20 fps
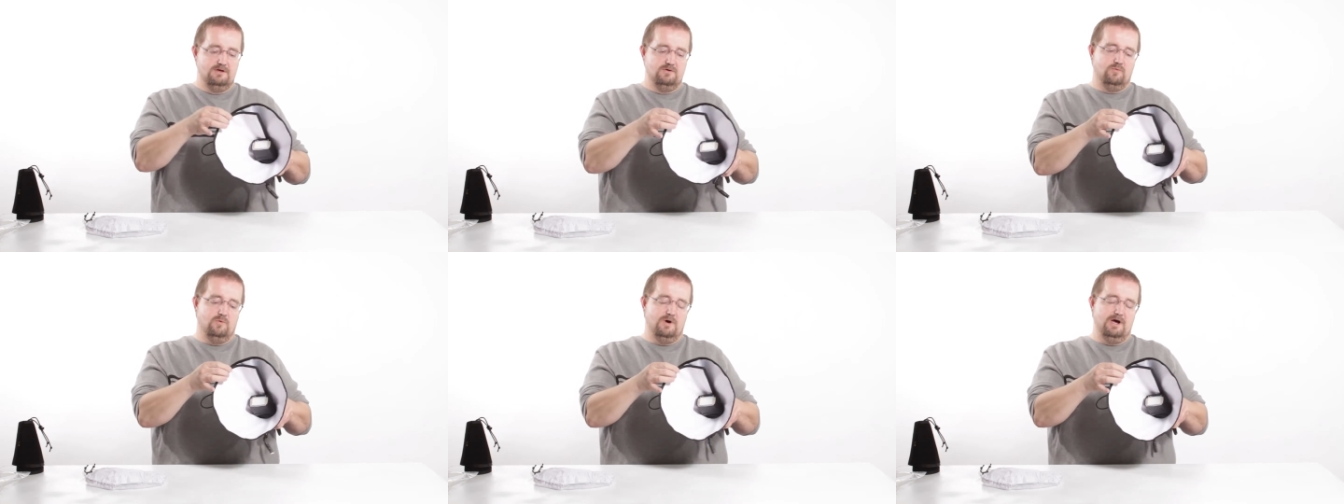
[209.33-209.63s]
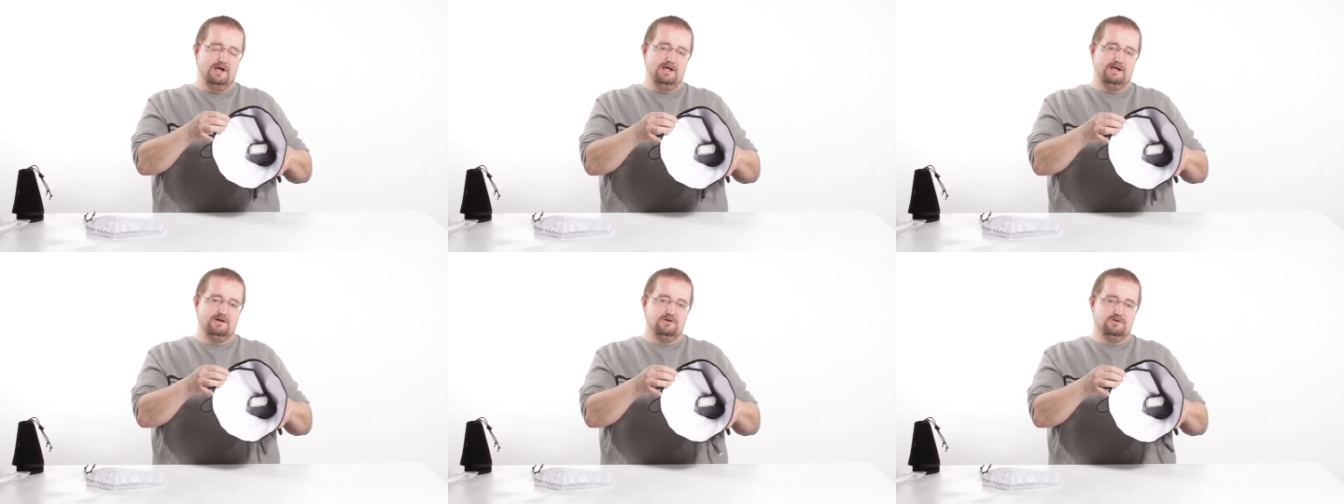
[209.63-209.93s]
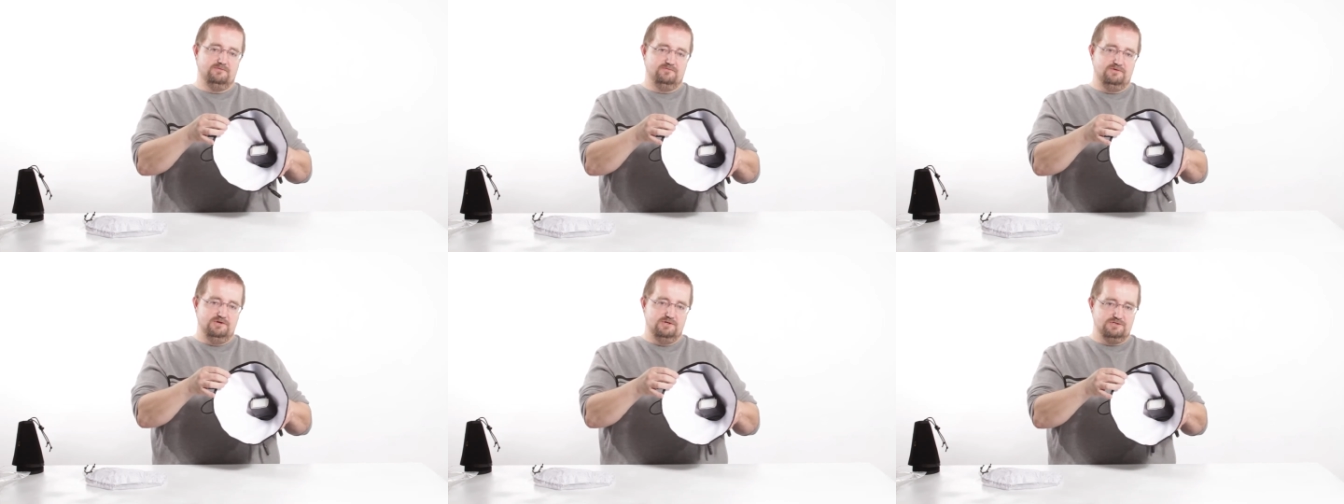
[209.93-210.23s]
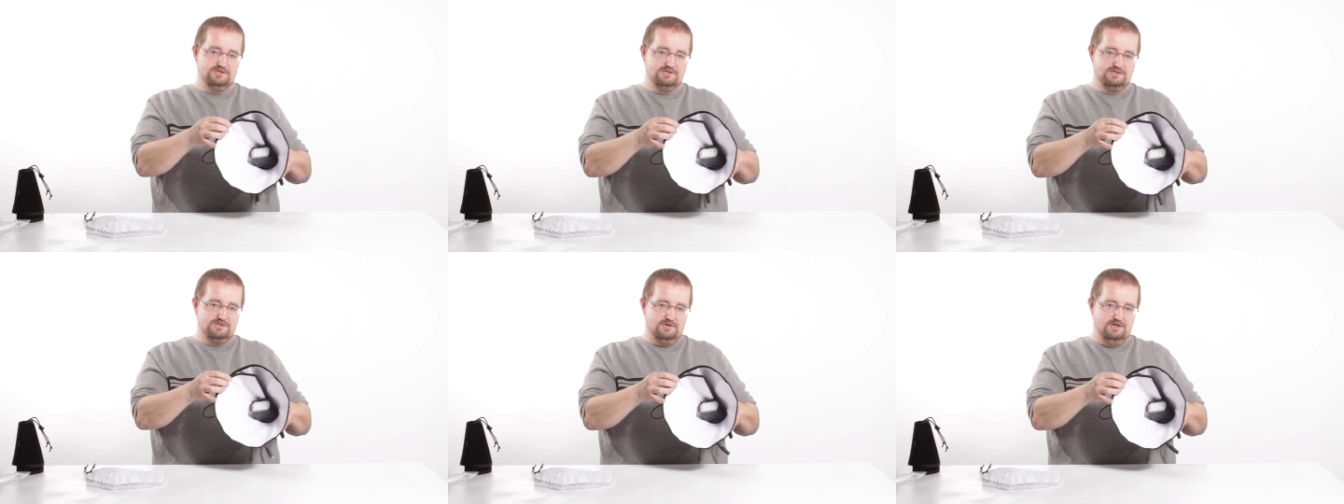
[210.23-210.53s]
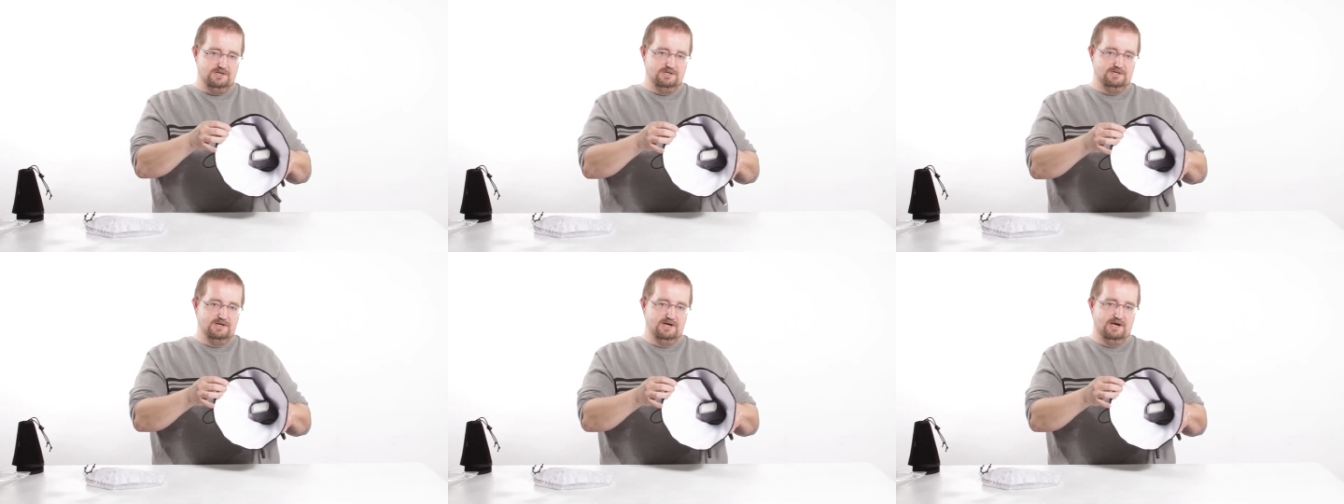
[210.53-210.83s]
wide angle diffusion
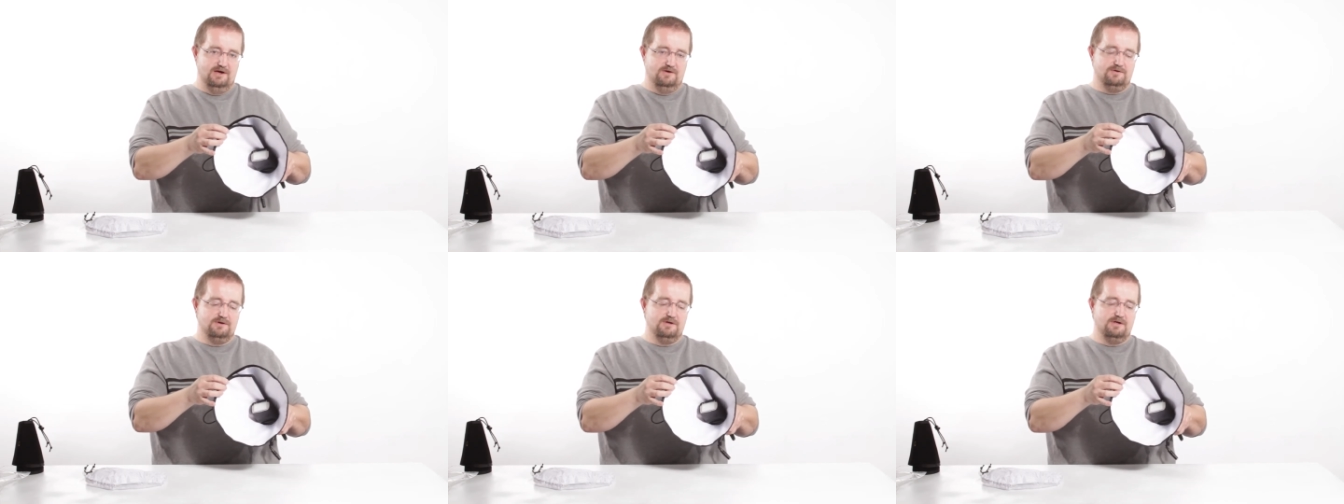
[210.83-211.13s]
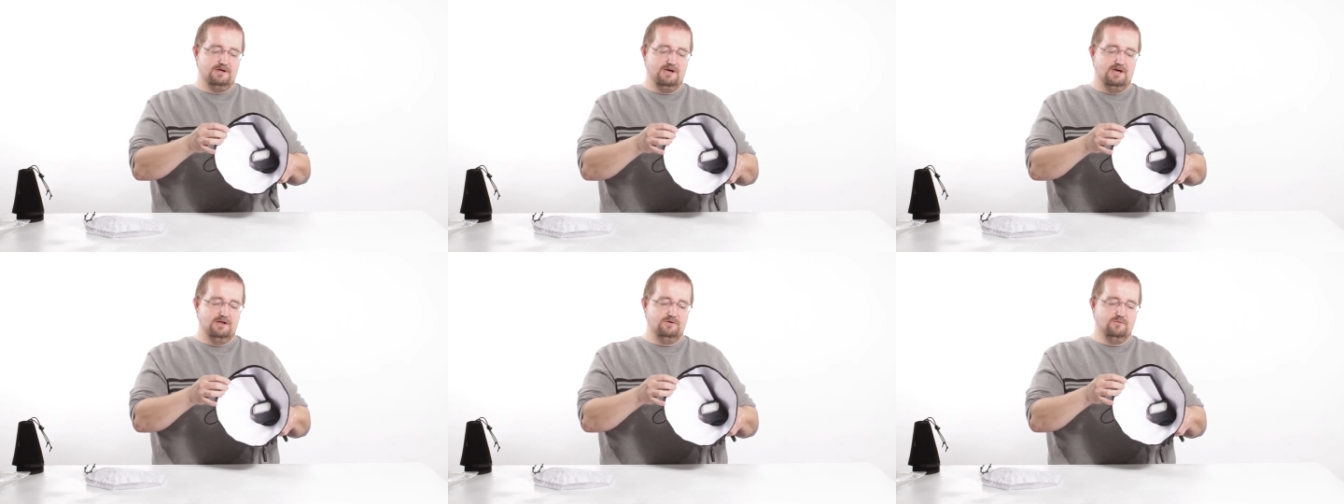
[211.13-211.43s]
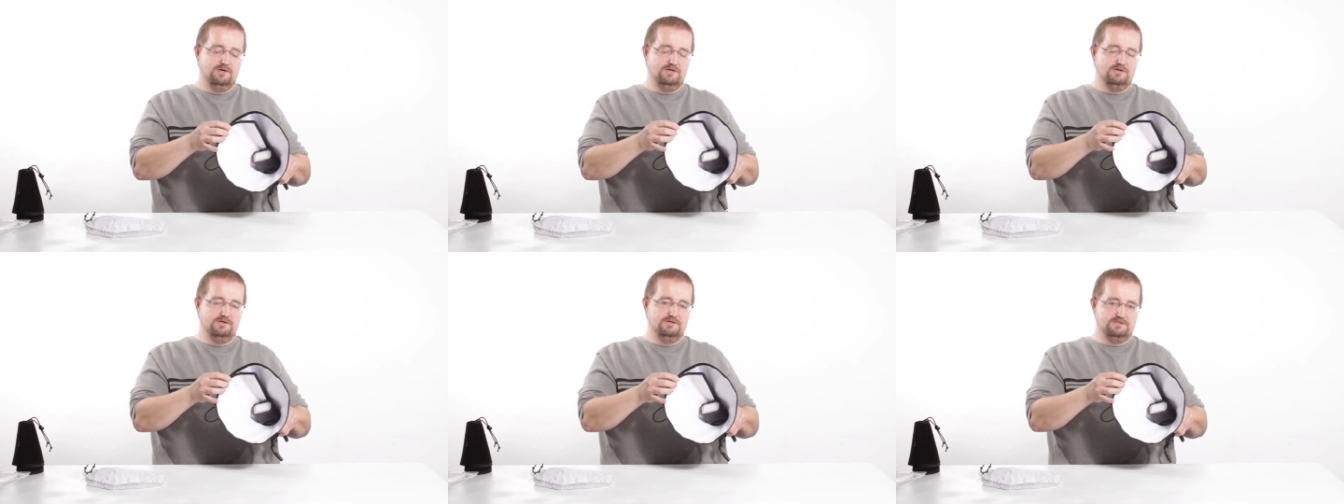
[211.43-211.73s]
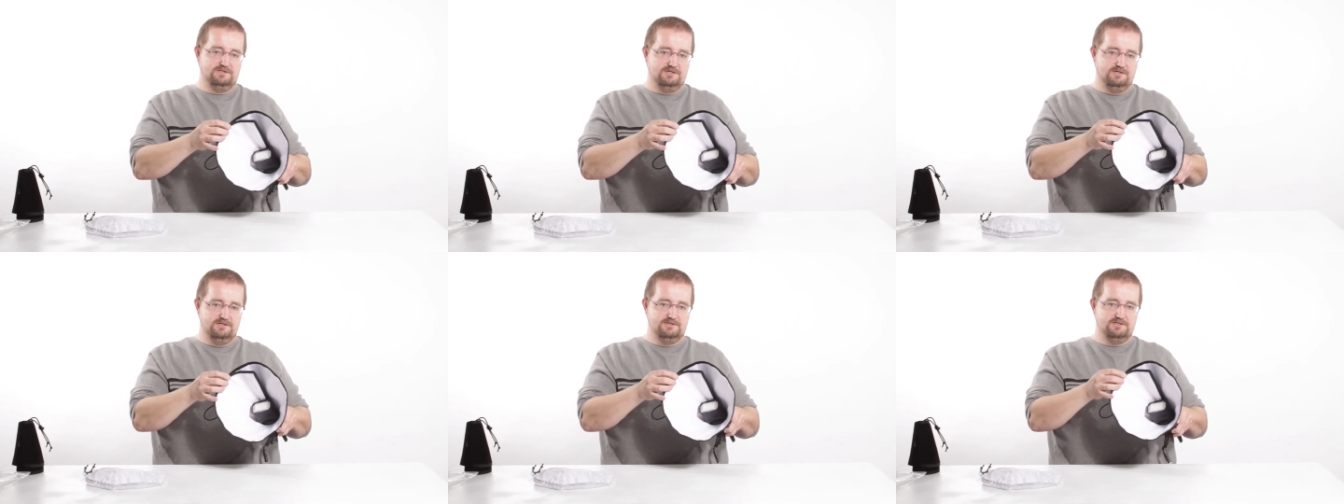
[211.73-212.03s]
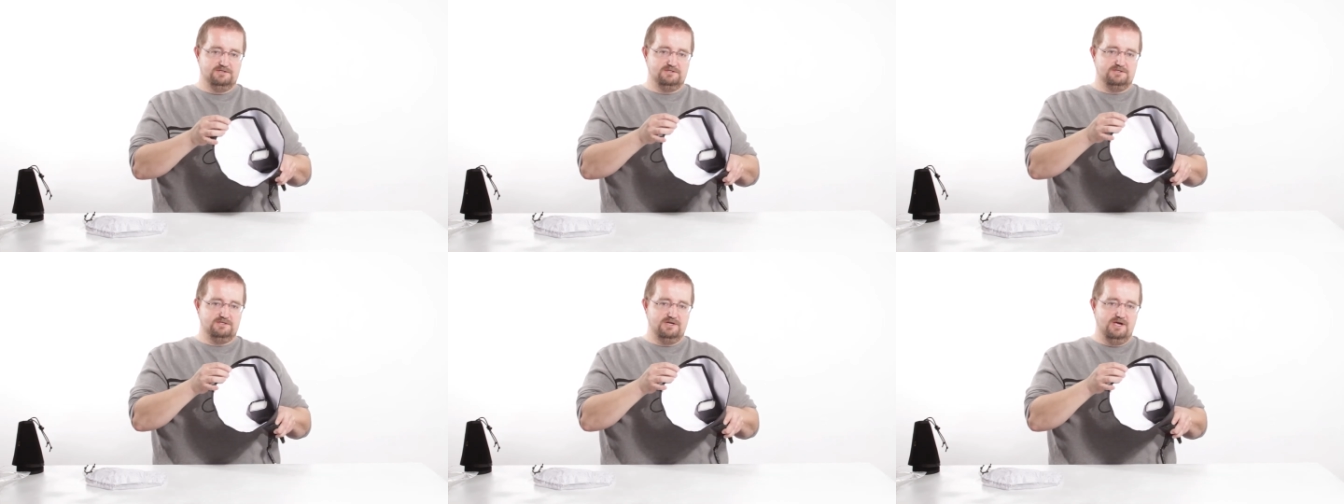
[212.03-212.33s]
screen down, and when you're using it as
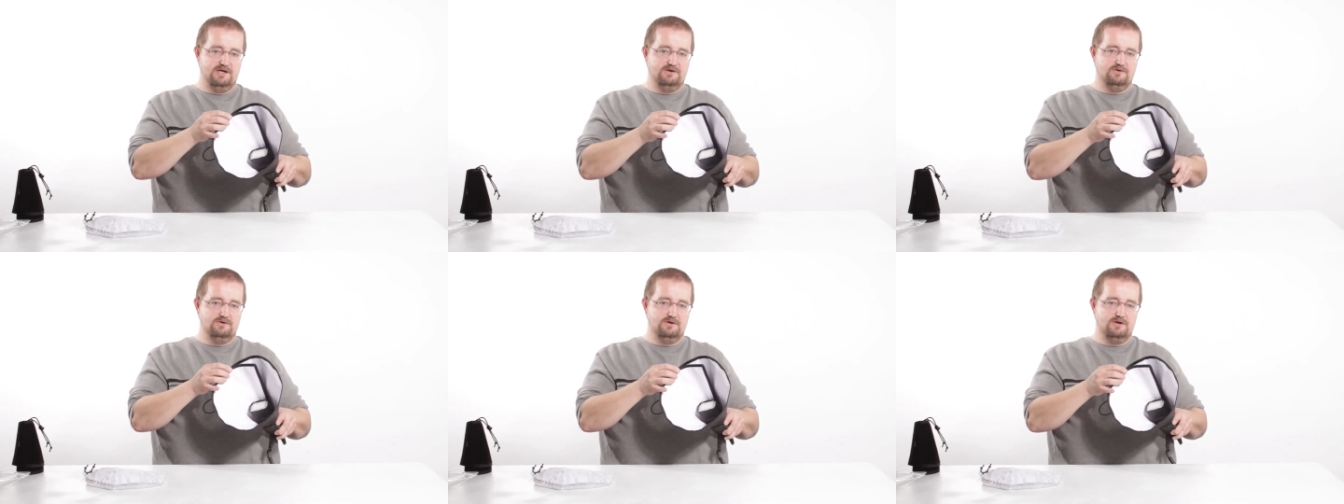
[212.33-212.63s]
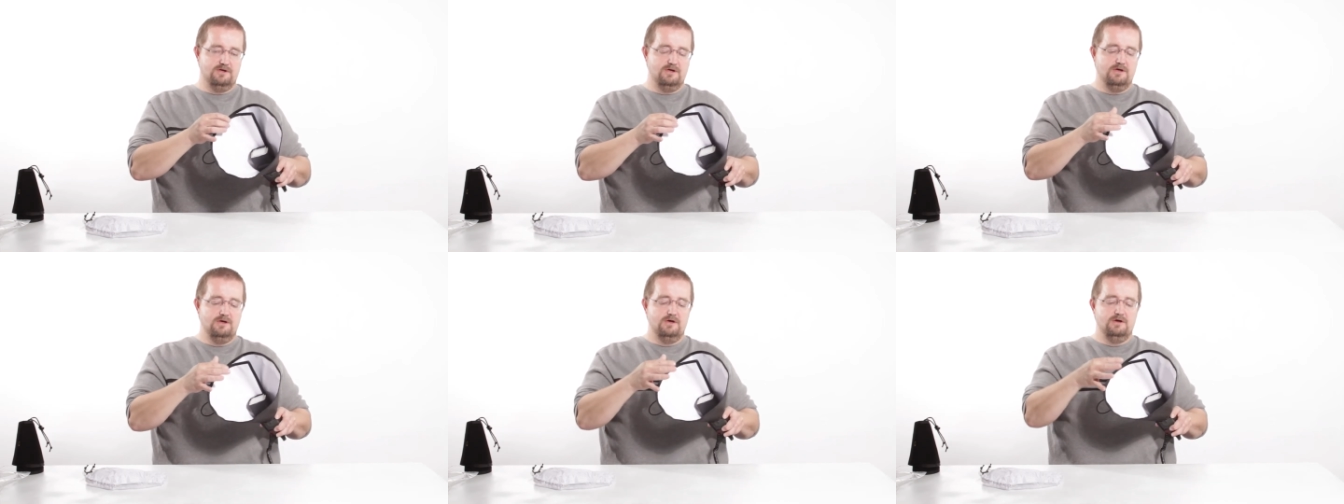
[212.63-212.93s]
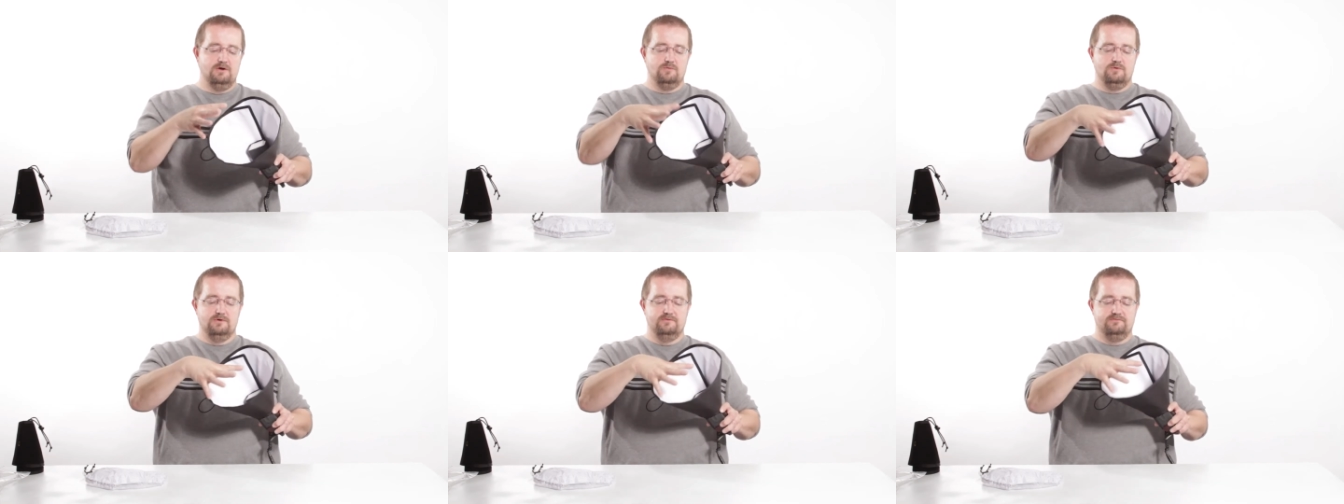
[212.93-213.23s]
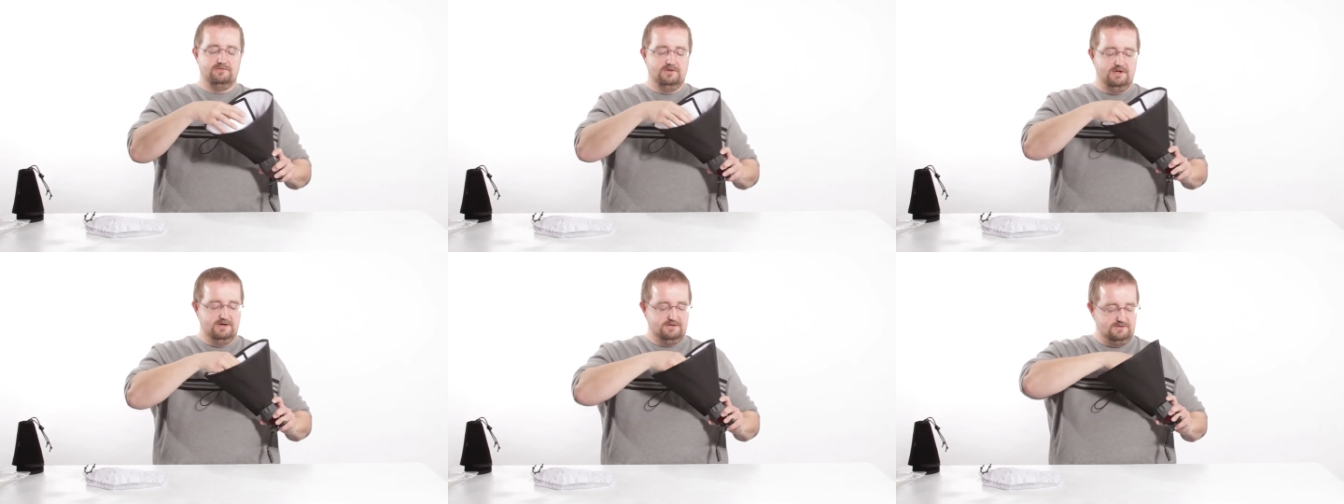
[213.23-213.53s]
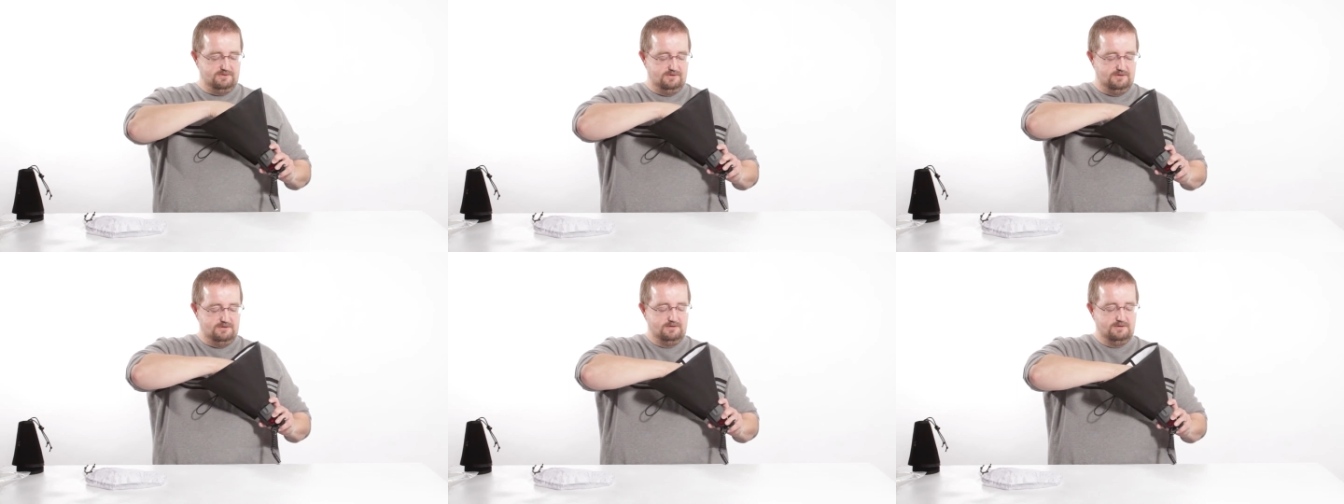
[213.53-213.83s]
a standard
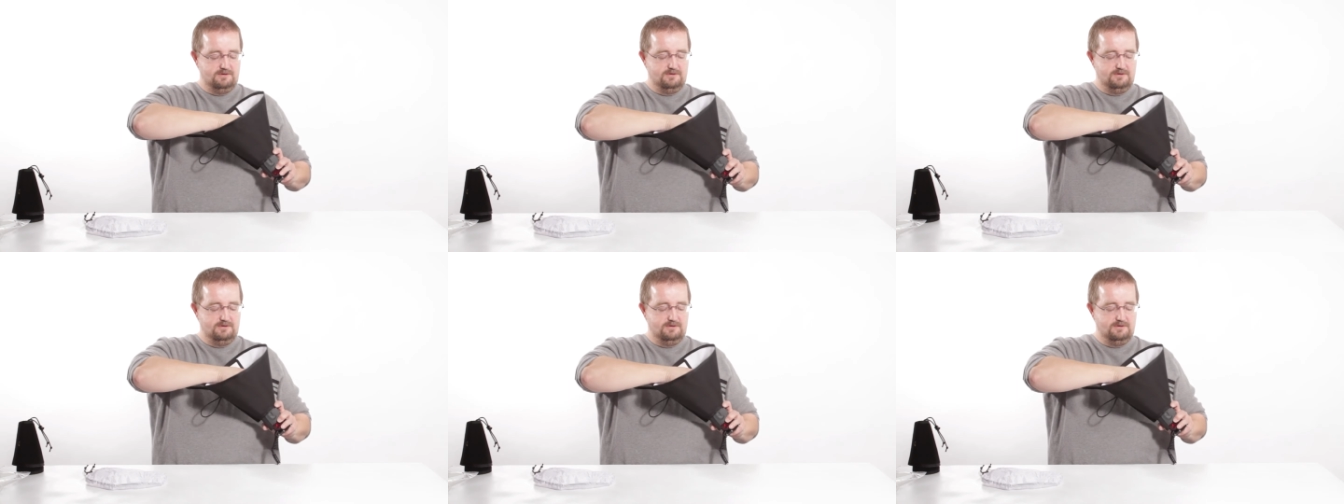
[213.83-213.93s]
reflector,